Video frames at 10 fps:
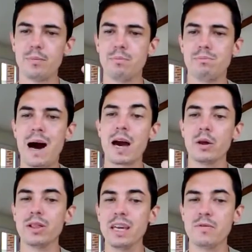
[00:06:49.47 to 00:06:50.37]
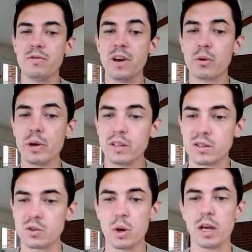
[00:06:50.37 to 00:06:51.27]
mildly vigorous
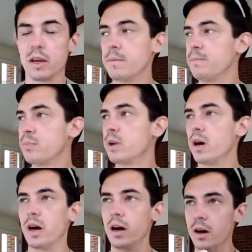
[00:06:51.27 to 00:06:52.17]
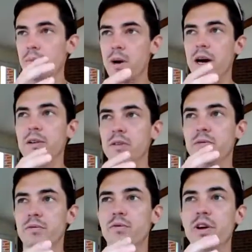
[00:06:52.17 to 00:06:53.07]
swing, a mildly
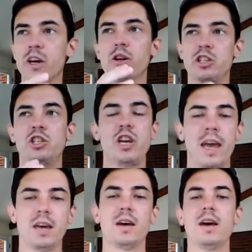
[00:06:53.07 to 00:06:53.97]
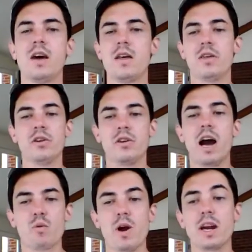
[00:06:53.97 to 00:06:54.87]
vigorous shake, then they're
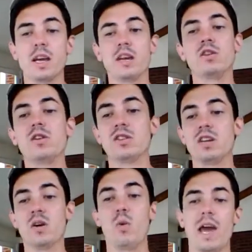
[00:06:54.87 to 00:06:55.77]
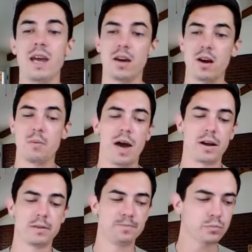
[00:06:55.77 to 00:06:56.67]
not ready and you just need to wait and come back.
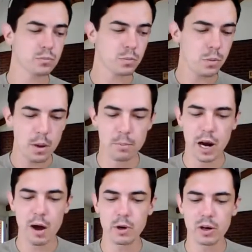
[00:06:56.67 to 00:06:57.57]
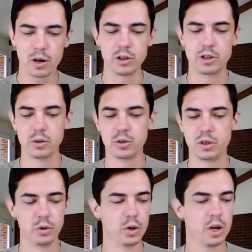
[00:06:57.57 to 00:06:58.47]
But I would encourage you
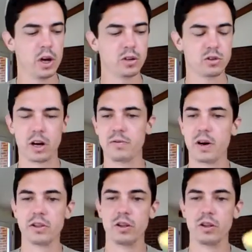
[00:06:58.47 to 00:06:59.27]
to try to find the